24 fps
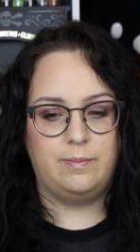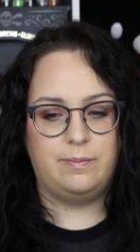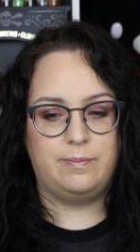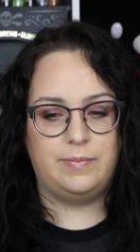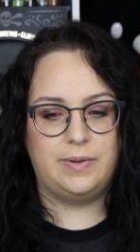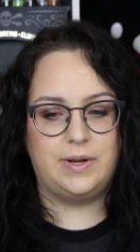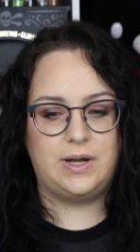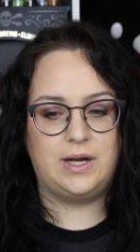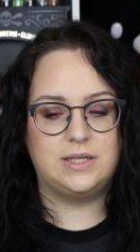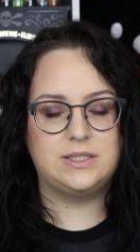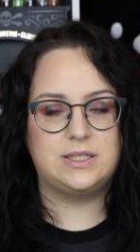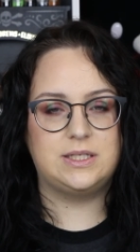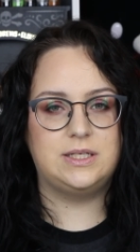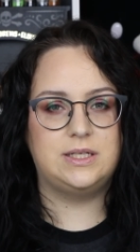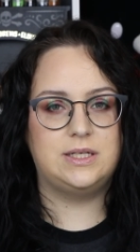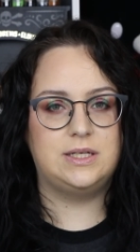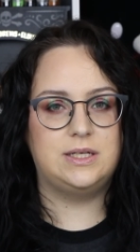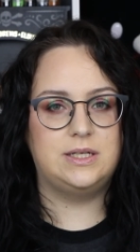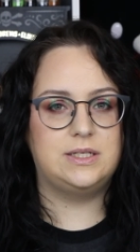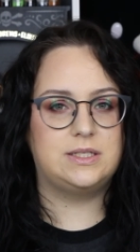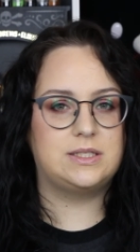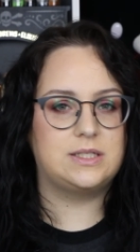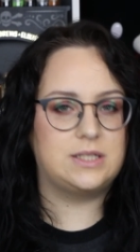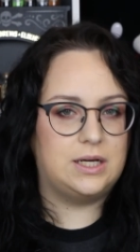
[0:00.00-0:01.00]
because
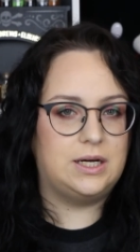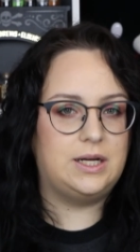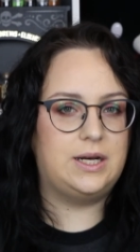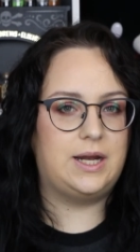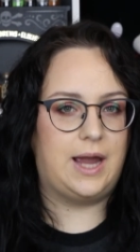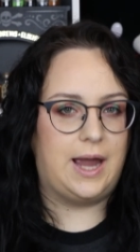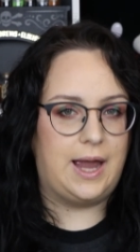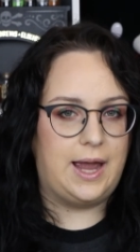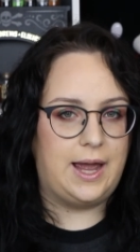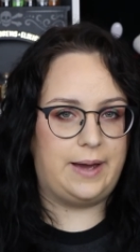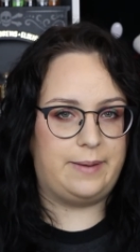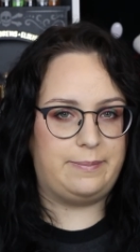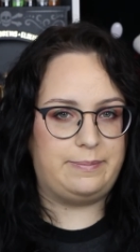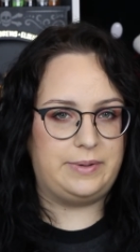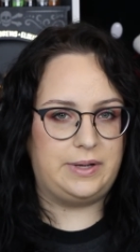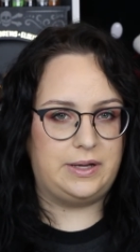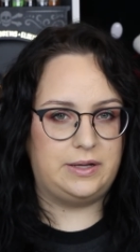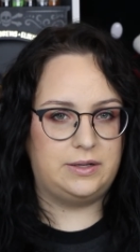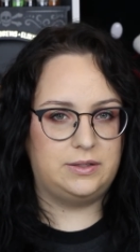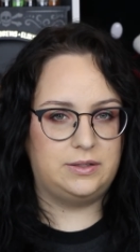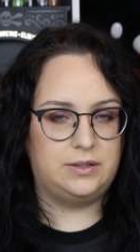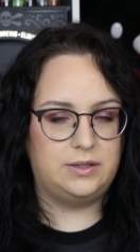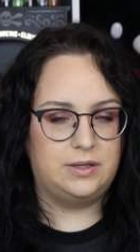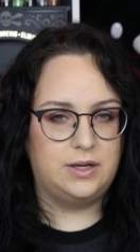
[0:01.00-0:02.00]
it's going to
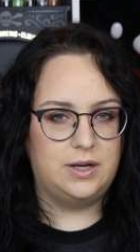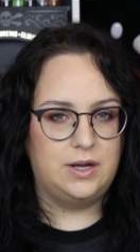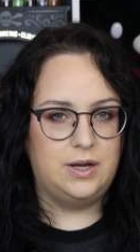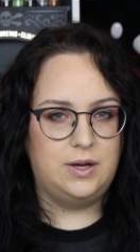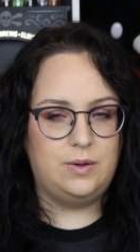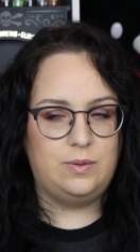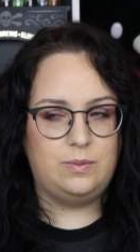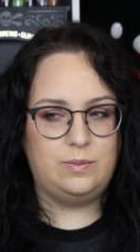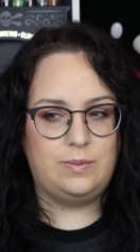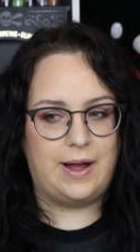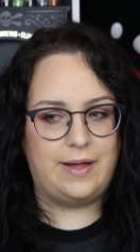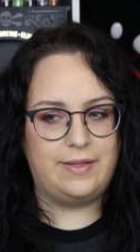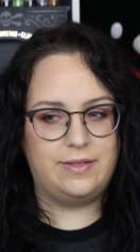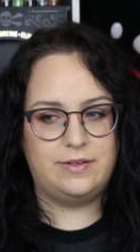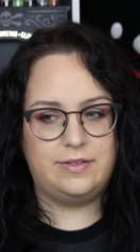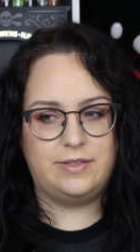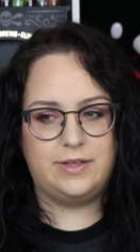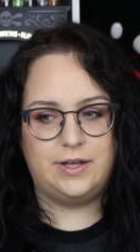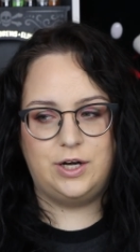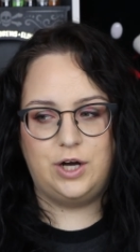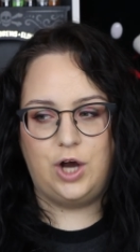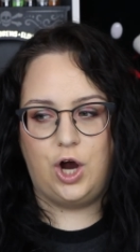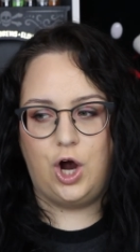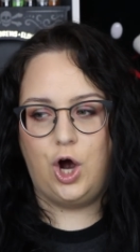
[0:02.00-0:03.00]
happen, rather
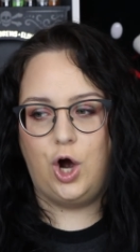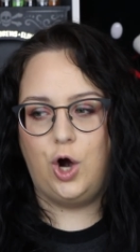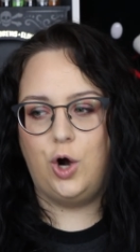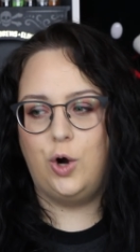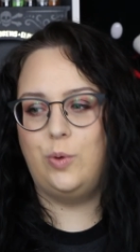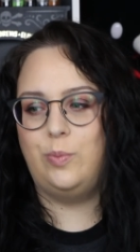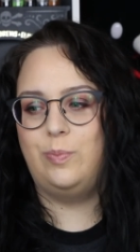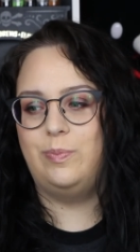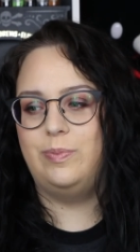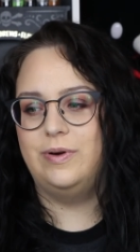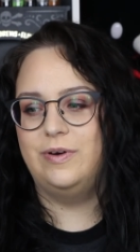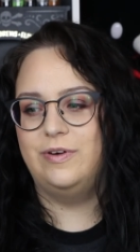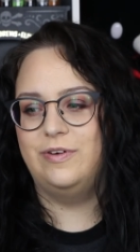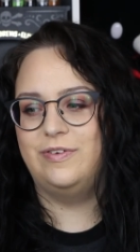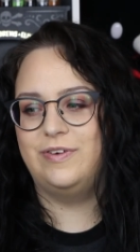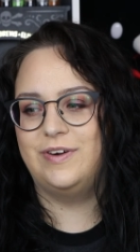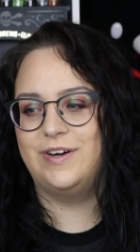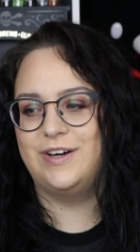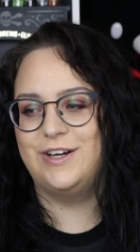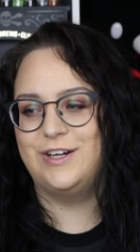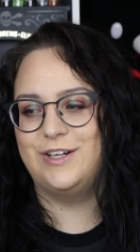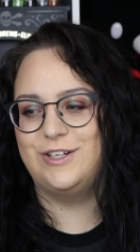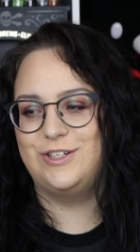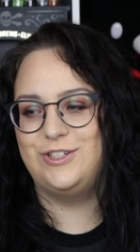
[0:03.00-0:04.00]
than hope
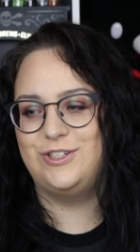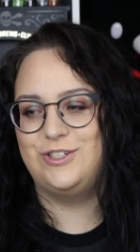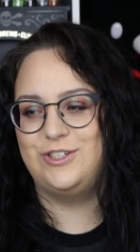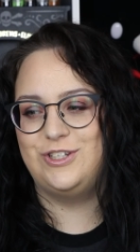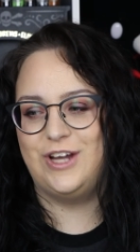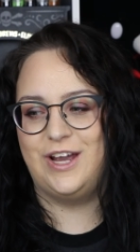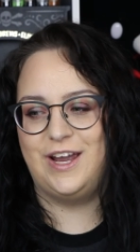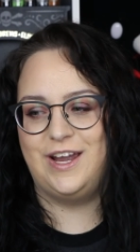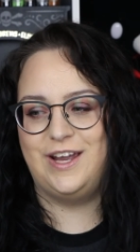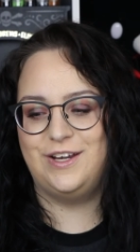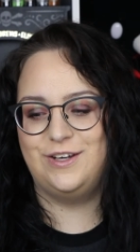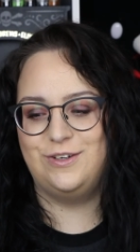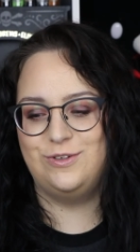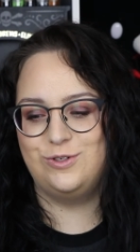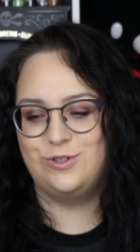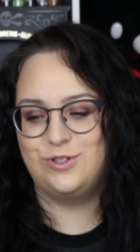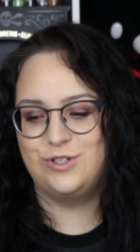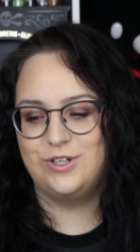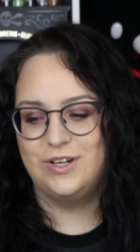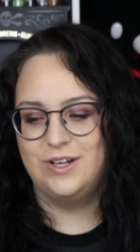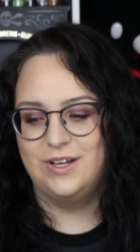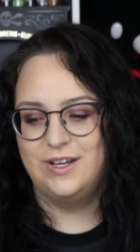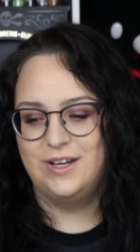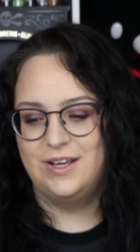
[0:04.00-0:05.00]
for a
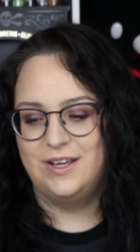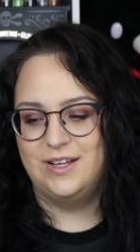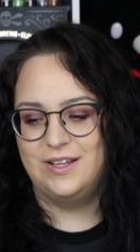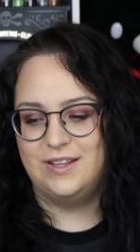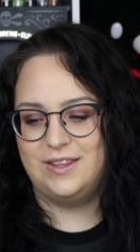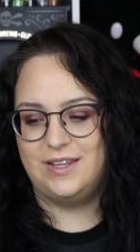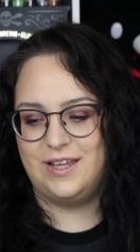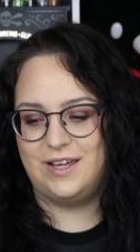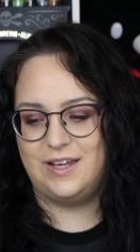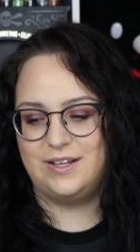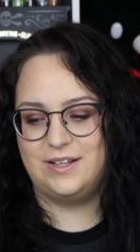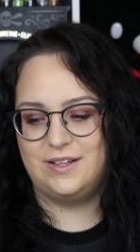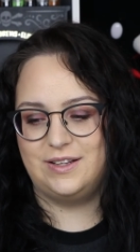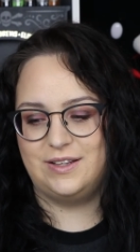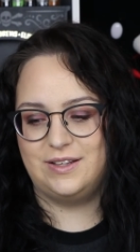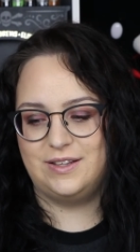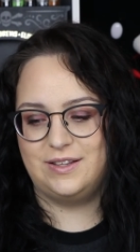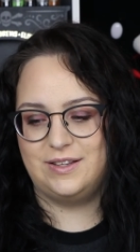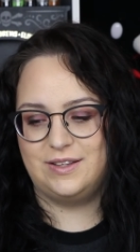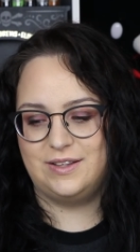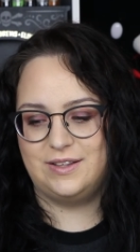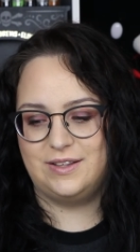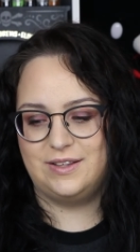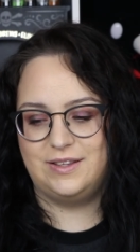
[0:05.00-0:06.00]
change that
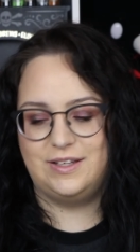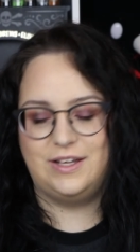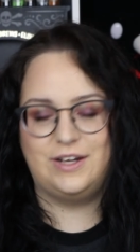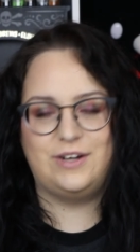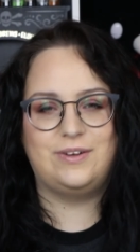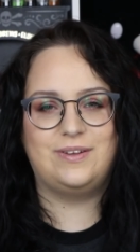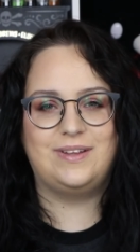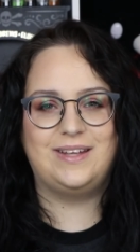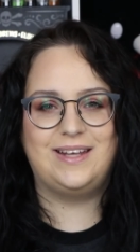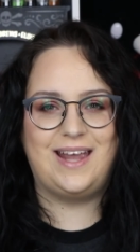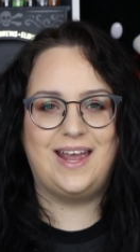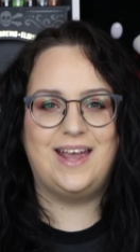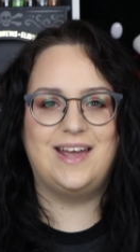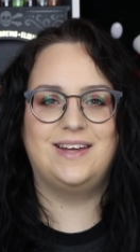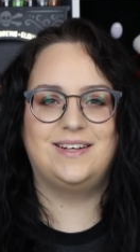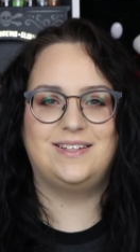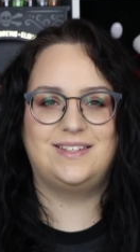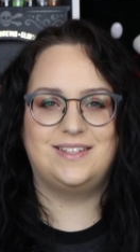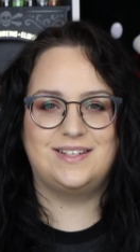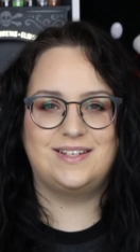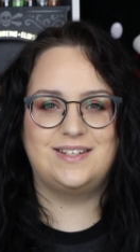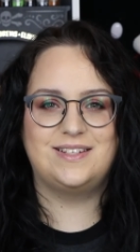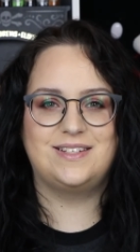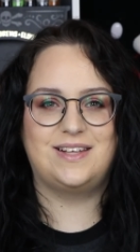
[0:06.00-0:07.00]
literally
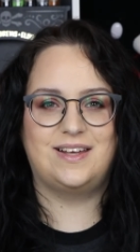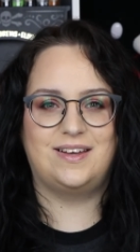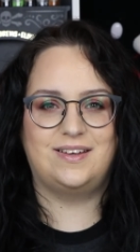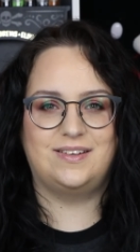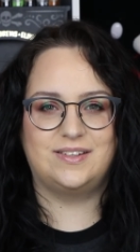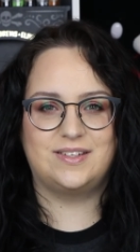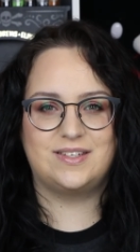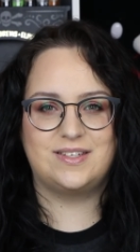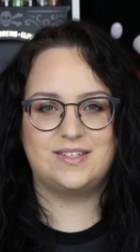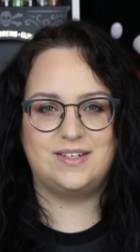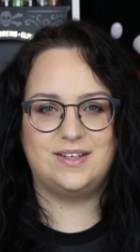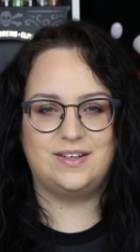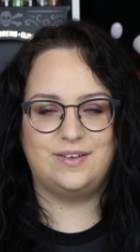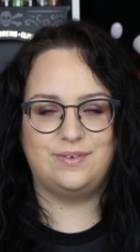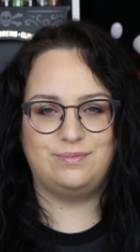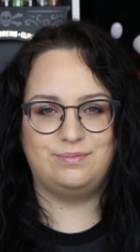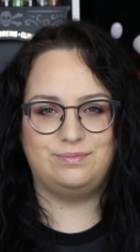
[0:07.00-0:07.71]
can't exist.